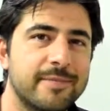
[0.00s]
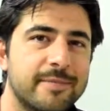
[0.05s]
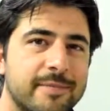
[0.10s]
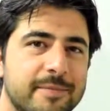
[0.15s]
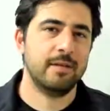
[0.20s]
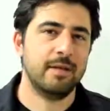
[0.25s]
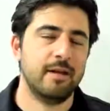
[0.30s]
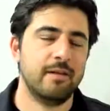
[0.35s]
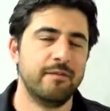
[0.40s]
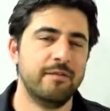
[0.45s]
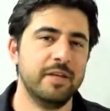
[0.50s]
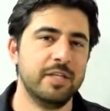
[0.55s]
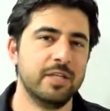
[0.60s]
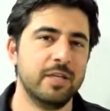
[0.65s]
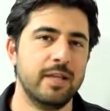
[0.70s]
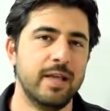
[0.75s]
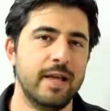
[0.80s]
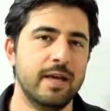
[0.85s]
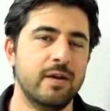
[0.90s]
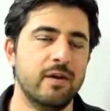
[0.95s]
Now I'll feature
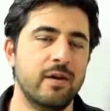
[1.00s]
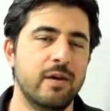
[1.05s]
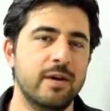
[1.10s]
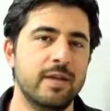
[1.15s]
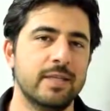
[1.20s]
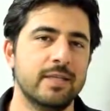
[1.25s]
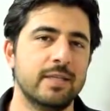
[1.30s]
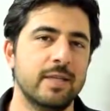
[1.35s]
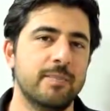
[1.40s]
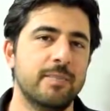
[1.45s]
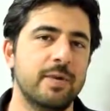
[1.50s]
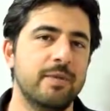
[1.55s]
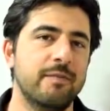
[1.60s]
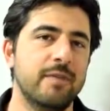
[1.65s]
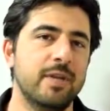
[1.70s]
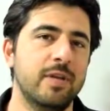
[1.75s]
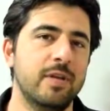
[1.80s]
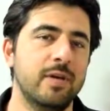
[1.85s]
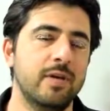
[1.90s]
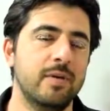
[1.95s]
that car in a separate
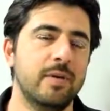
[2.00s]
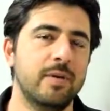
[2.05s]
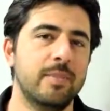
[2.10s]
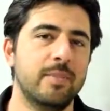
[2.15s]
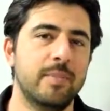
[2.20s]
video,